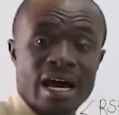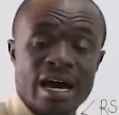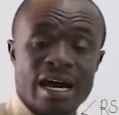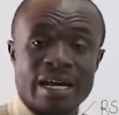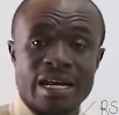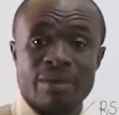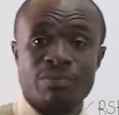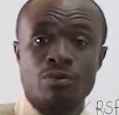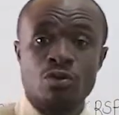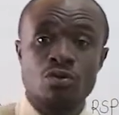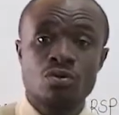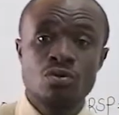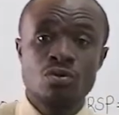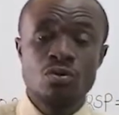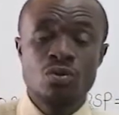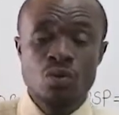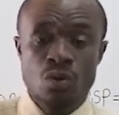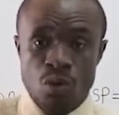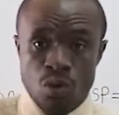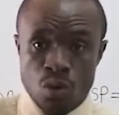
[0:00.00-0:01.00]
add up
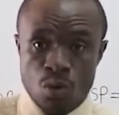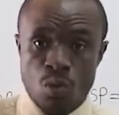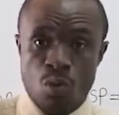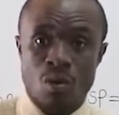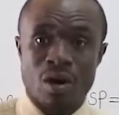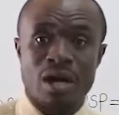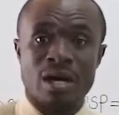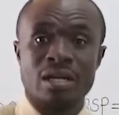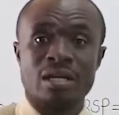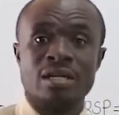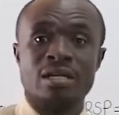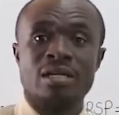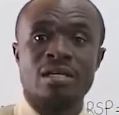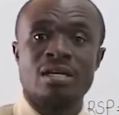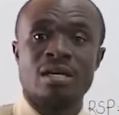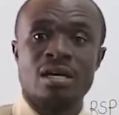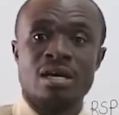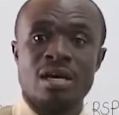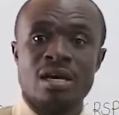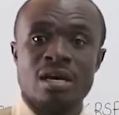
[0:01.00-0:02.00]
to
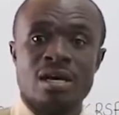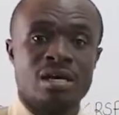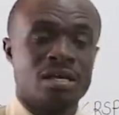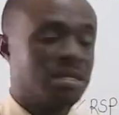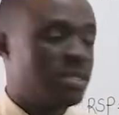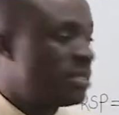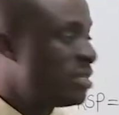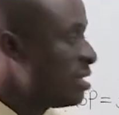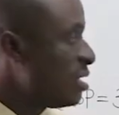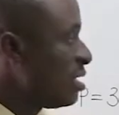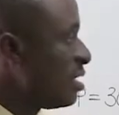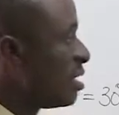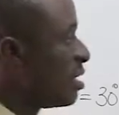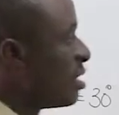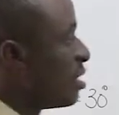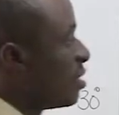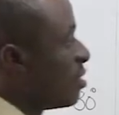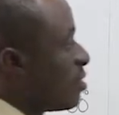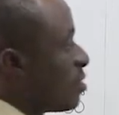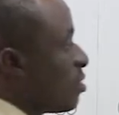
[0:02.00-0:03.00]

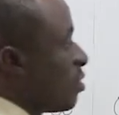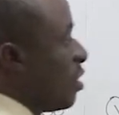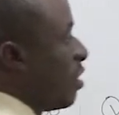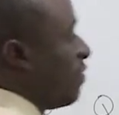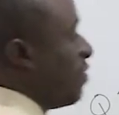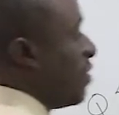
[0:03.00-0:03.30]
180. So if